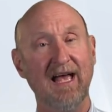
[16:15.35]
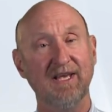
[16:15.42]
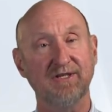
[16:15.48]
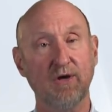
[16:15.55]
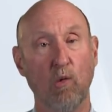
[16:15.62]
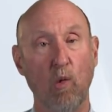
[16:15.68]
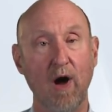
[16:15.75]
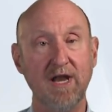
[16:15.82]

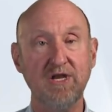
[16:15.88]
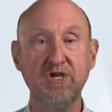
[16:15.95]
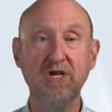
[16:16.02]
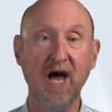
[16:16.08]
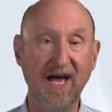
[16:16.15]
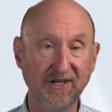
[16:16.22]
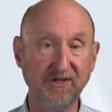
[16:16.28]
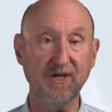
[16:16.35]
So what
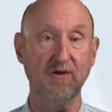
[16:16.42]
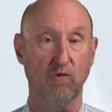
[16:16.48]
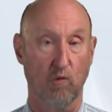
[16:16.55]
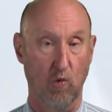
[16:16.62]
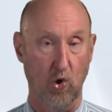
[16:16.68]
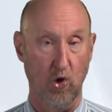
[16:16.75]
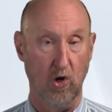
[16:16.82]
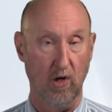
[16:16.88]
doesn't
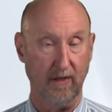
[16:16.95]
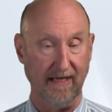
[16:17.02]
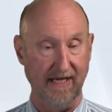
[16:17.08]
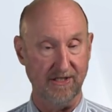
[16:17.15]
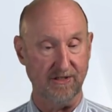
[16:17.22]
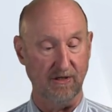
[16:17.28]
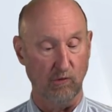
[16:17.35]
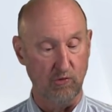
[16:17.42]
work
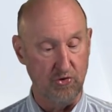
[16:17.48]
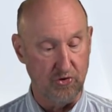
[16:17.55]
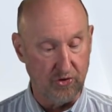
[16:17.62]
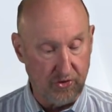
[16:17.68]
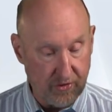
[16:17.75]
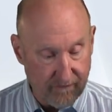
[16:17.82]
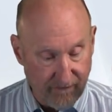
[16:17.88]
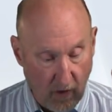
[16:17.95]
is to
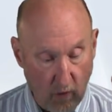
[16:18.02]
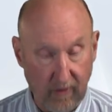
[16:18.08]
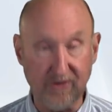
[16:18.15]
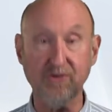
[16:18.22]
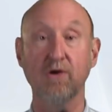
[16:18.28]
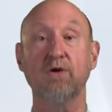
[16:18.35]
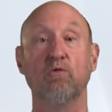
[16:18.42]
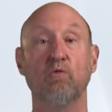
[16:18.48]

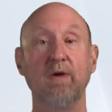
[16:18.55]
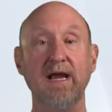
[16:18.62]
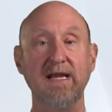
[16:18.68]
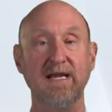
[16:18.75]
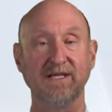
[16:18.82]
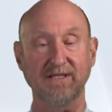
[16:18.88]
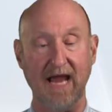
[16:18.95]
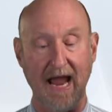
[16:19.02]
focus on a
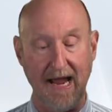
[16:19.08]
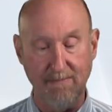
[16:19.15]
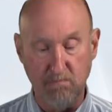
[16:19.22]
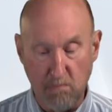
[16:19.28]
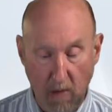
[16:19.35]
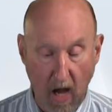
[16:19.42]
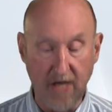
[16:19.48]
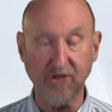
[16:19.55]
reading and say, I
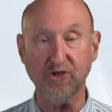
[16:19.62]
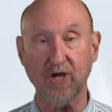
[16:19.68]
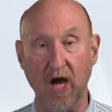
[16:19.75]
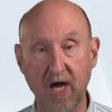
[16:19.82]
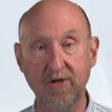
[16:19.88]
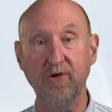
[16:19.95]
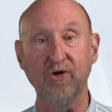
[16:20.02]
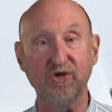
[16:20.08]
must
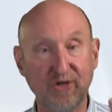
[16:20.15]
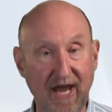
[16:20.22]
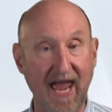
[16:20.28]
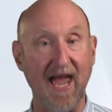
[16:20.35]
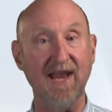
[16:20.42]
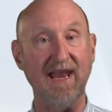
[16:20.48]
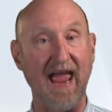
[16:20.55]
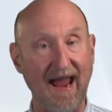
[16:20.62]

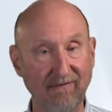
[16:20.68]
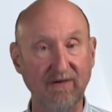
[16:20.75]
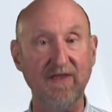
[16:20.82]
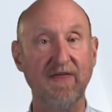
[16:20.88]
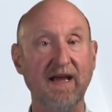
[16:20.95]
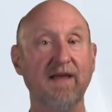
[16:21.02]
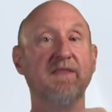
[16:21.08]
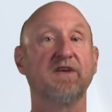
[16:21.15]
understand
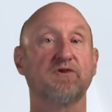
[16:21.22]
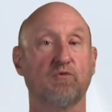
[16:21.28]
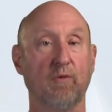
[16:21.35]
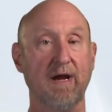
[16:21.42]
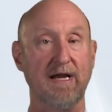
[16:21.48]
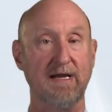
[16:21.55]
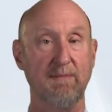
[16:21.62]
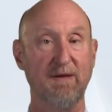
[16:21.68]
everything in this
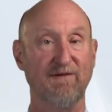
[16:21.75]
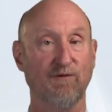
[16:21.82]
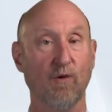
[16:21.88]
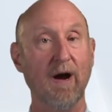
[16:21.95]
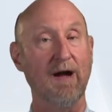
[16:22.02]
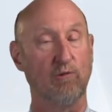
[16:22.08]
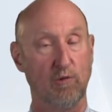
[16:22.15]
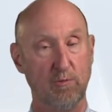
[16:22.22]
reading
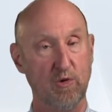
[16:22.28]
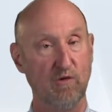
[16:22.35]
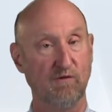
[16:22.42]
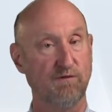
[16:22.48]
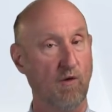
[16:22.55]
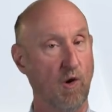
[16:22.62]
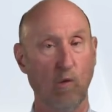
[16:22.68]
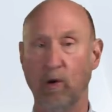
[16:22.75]
before I will move
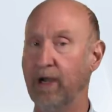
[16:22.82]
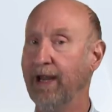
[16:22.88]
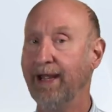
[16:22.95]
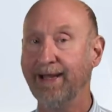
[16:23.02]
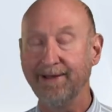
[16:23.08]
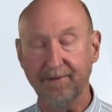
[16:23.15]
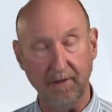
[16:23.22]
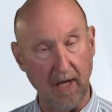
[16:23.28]
forward.
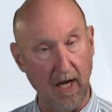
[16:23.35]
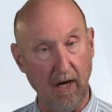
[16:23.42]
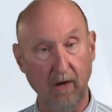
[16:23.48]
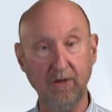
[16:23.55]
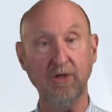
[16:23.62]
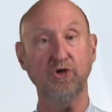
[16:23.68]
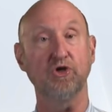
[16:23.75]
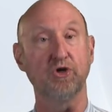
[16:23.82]
No,
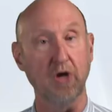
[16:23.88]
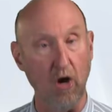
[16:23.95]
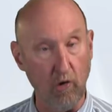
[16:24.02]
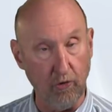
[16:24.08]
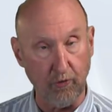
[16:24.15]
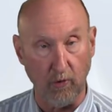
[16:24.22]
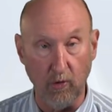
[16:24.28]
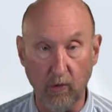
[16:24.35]
you should go
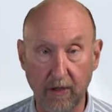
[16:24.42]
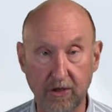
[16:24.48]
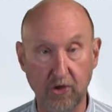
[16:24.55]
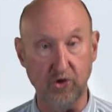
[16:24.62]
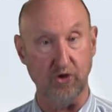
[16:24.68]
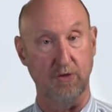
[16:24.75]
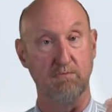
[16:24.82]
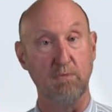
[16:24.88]
through it. You
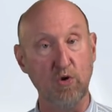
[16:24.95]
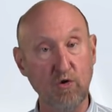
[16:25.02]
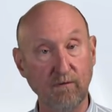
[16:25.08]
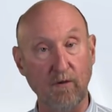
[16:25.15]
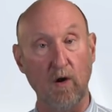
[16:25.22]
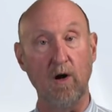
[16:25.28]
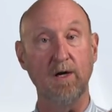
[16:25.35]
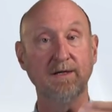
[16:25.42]
should
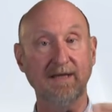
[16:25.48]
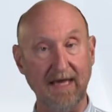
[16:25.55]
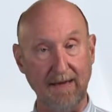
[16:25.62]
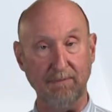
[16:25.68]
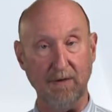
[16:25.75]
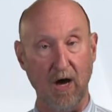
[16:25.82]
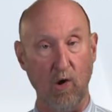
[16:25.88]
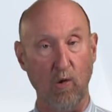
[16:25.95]
move on,
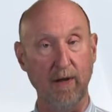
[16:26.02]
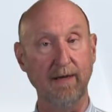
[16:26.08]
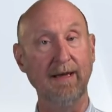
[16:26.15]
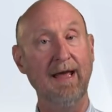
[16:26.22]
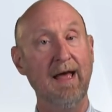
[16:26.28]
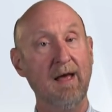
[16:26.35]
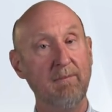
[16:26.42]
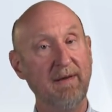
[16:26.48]
keep going,
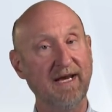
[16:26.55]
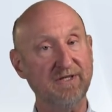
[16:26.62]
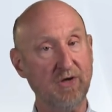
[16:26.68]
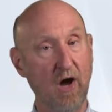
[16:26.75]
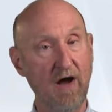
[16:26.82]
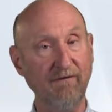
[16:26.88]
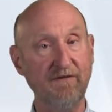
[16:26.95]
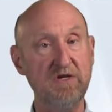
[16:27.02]
because
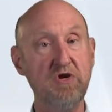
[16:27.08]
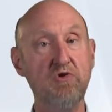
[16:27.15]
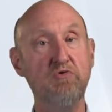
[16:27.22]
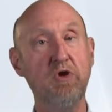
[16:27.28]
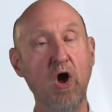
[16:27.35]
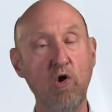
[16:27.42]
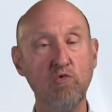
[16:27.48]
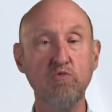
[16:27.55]
often you
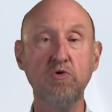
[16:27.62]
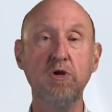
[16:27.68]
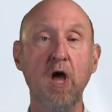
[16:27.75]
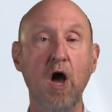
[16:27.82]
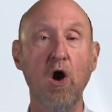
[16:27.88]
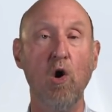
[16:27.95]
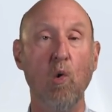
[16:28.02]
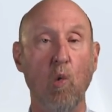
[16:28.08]
don't
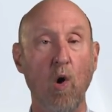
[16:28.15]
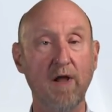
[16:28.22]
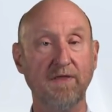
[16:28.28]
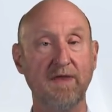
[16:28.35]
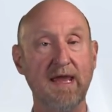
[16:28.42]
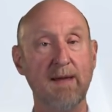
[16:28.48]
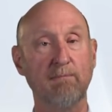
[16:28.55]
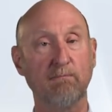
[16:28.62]
know
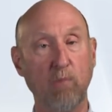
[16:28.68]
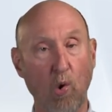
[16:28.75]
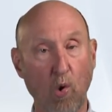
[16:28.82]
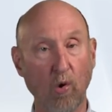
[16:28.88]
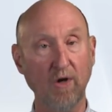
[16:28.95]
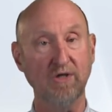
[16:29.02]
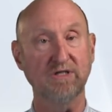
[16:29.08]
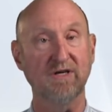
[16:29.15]
what the
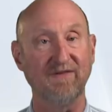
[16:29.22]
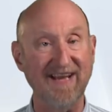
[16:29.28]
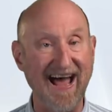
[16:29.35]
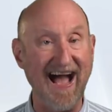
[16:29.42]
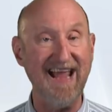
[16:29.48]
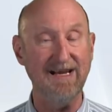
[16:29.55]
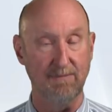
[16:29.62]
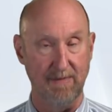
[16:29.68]
importance of an
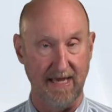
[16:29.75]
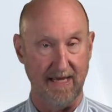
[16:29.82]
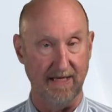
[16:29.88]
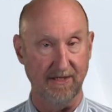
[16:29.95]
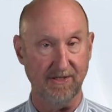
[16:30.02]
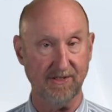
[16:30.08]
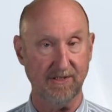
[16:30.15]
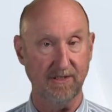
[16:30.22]
item
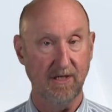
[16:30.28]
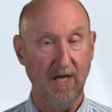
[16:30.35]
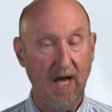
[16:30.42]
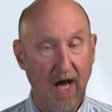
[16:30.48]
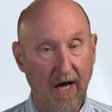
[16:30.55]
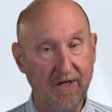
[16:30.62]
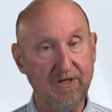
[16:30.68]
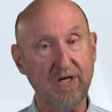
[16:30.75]
is
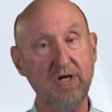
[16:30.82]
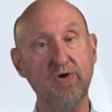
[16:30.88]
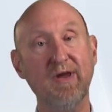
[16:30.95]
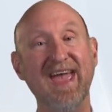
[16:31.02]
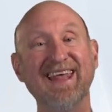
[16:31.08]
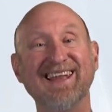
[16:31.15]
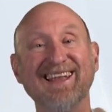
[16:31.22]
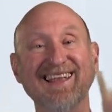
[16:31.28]
until you
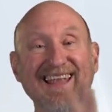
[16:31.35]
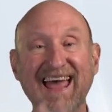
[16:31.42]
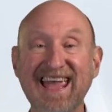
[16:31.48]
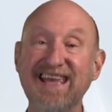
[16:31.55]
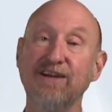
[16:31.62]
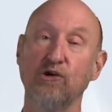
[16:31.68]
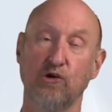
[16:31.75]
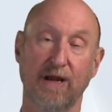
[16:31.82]
get
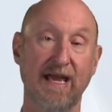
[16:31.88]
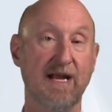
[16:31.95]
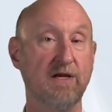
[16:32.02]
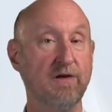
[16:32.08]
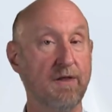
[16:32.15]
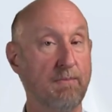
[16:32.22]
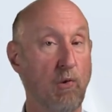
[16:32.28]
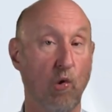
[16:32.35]
later
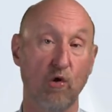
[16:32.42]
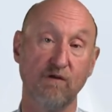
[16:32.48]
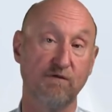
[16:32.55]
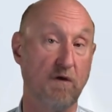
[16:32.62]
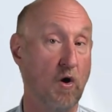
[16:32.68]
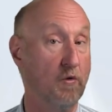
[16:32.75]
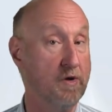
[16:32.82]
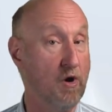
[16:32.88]
into the
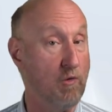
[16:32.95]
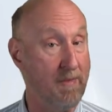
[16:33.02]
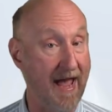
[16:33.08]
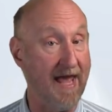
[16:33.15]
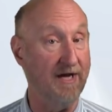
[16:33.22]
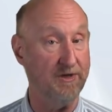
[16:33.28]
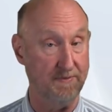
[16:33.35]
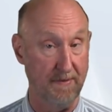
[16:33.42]
portfolio
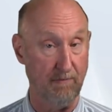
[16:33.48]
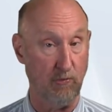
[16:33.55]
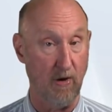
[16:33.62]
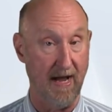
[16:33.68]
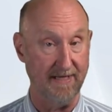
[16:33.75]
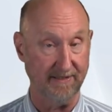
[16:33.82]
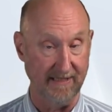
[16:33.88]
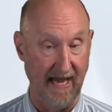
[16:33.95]
management
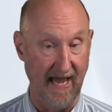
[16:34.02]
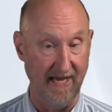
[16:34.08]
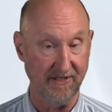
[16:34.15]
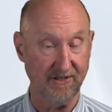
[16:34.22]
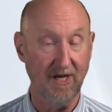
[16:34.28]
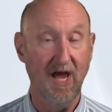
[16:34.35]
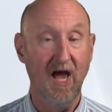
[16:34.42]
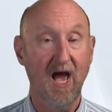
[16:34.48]

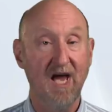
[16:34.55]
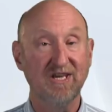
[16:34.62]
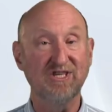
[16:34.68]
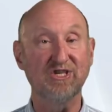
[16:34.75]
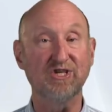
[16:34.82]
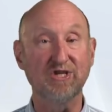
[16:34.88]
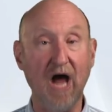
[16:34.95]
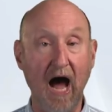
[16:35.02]
process.
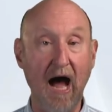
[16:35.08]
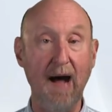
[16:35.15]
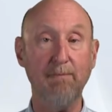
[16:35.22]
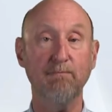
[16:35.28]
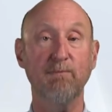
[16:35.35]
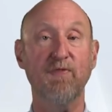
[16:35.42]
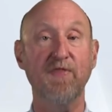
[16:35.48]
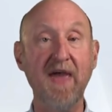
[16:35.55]

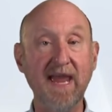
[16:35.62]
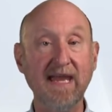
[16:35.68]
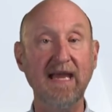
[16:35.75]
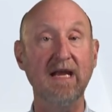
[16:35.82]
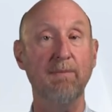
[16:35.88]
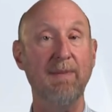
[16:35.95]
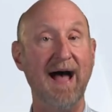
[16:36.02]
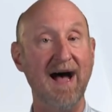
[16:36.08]
Stop
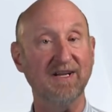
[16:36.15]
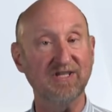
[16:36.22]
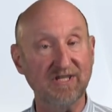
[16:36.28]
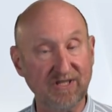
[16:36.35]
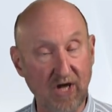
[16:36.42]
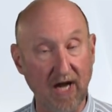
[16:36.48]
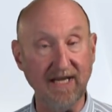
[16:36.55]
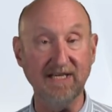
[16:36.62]
thinking about
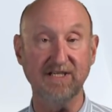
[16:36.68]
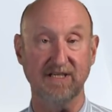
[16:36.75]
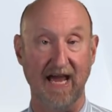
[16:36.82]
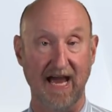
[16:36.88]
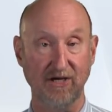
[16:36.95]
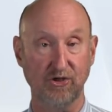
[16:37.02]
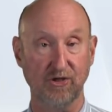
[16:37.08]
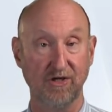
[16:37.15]
study
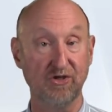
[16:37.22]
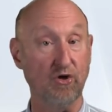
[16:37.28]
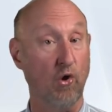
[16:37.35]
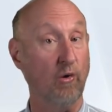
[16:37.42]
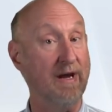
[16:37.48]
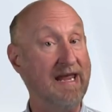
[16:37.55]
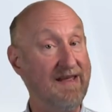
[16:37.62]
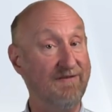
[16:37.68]
sessions
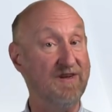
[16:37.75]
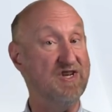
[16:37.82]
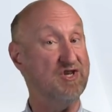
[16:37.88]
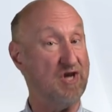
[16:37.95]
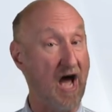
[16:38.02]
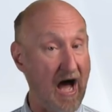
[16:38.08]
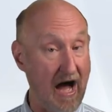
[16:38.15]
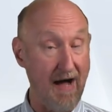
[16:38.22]
or even
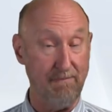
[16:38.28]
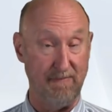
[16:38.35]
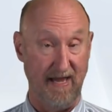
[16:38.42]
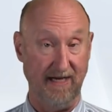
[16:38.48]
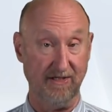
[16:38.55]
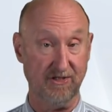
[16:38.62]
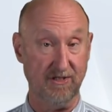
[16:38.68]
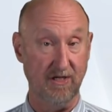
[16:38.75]

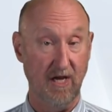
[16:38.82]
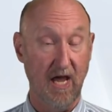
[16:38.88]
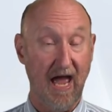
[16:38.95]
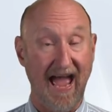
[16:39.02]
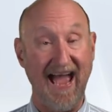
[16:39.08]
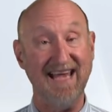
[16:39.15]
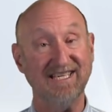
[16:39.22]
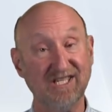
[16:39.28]
topics
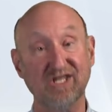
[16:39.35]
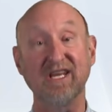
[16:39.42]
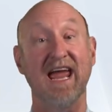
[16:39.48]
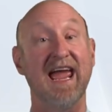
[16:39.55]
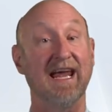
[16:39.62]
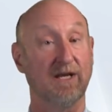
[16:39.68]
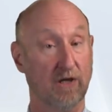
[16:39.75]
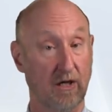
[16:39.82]
as
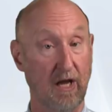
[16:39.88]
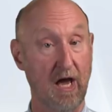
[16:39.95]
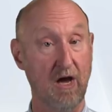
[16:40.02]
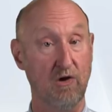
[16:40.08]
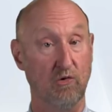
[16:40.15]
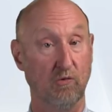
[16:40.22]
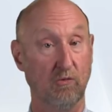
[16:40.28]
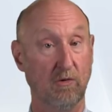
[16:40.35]

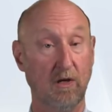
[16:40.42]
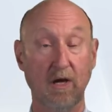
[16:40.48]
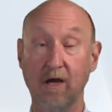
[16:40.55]
standalone.